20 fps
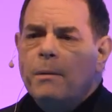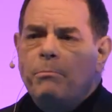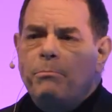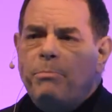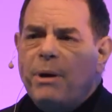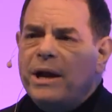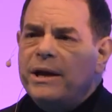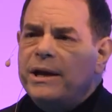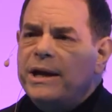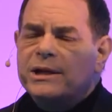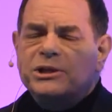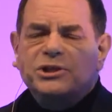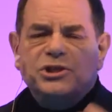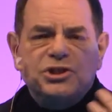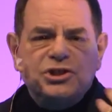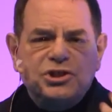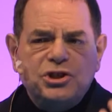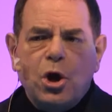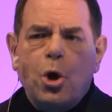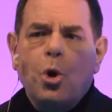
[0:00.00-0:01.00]
But it's
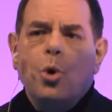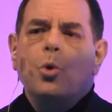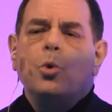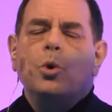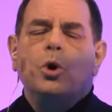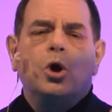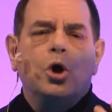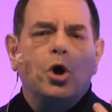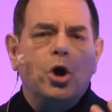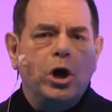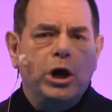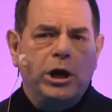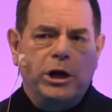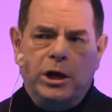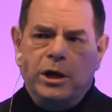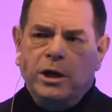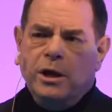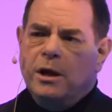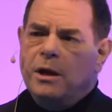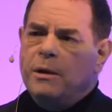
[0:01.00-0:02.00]
so good
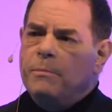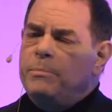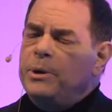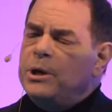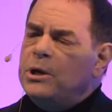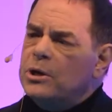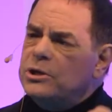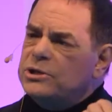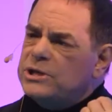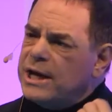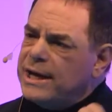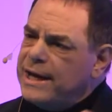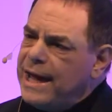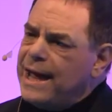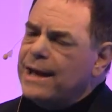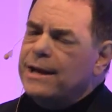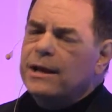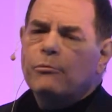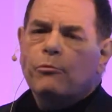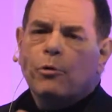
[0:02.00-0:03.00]
because,
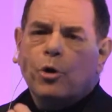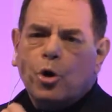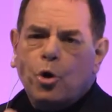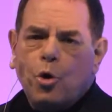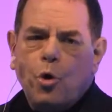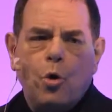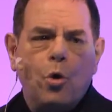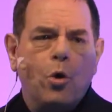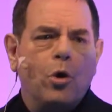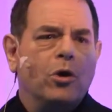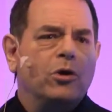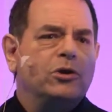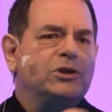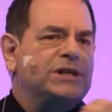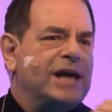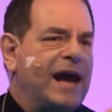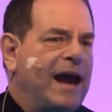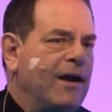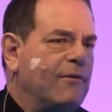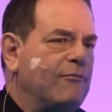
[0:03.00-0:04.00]
again, it records
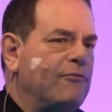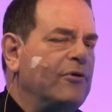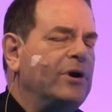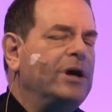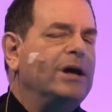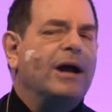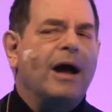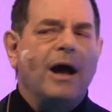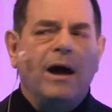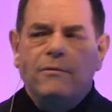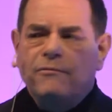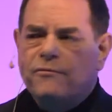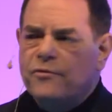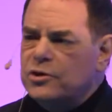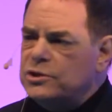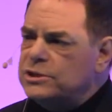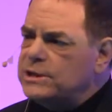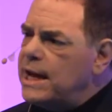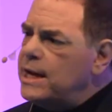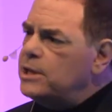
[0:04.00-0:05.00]
every
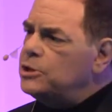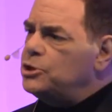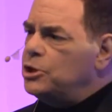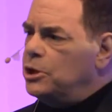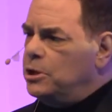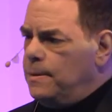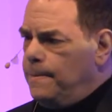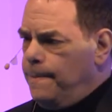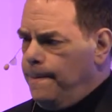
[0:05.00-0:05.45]
conversation.